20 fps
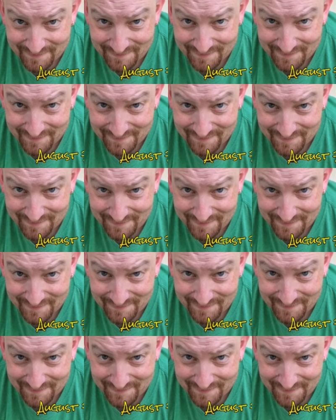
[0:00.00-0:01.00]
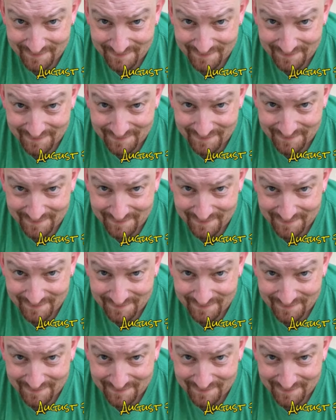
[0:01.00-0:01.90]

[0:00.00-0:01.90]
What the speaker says: [no speech]